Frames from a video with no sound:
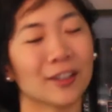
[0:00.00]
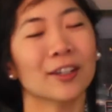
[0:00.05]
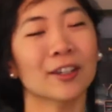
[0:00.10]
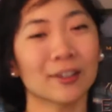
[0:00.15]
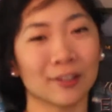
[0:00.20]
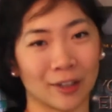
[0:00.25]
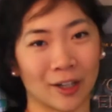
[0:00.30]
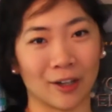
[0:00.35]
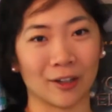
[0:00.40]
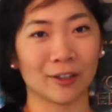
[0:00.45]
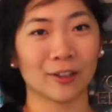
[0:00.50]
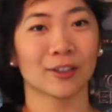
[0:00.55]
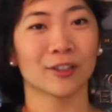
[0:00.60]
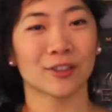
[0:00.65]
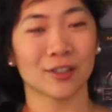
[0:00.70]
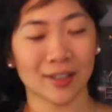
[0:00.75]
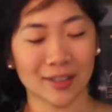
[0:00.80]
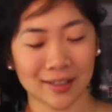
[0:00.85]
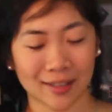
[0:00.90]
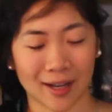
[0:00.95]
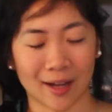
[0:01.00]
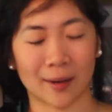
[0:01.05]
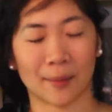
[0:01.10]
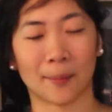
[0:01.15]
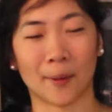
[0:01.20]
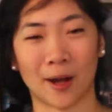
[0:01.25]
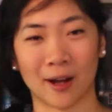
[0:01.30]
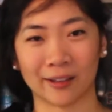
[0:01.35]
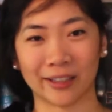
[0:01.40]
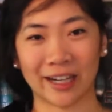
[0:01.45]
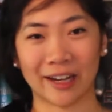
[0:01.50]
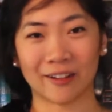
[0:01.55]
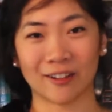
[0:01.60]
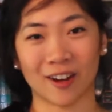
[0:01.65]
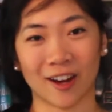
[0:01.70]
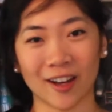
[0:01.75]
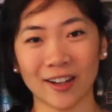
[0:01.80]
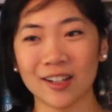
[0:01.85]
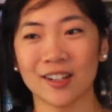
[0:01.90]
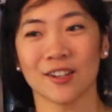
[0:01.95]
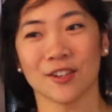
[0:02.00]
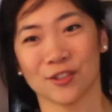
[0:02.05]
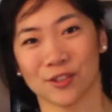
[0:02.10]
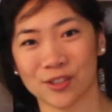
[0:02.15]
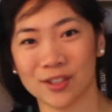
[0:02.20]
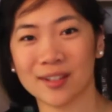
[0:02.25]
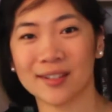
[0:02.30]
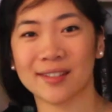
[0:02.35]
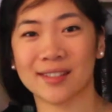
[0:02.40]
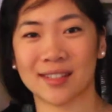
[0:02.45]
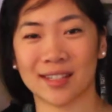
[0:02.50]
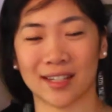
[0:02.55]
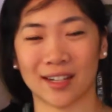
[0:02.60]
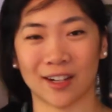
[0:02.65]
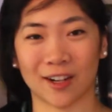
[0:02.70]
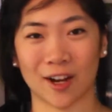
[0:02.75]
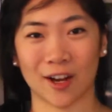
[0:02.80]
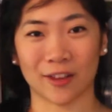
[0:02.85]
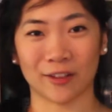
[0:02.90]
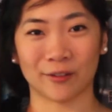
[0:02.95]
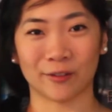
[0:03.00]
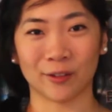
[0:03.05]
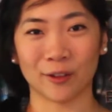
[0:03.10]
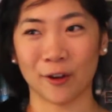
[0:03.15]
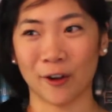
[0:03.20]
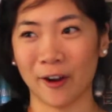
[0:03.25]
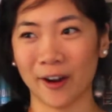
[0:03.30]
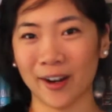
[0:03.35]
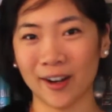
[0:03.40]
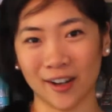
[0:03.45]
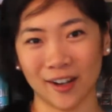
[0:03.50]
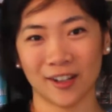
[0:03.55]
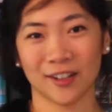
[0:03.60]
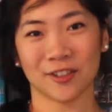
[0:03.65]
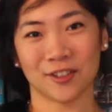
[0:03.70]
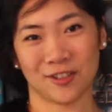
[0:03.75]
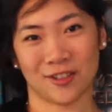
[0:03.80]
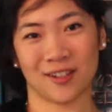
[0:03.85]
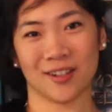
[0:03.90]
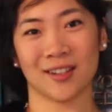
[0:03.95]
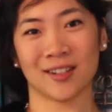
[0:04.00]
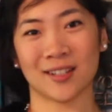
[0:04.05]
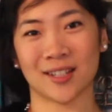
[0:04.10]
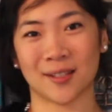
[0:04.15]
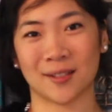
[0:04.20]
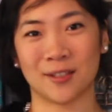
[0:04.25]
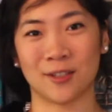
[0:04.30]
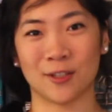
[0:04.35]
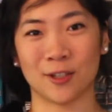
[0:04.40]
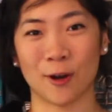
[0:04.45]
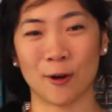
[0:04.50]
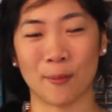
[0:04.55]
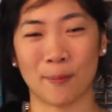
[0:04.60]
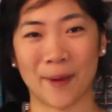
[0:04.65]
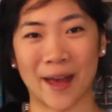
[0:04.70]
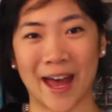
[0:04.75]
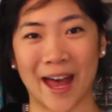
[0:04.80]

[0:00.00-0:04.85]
You know, she's got a ball gown on, she's sitting on the floor, she's dope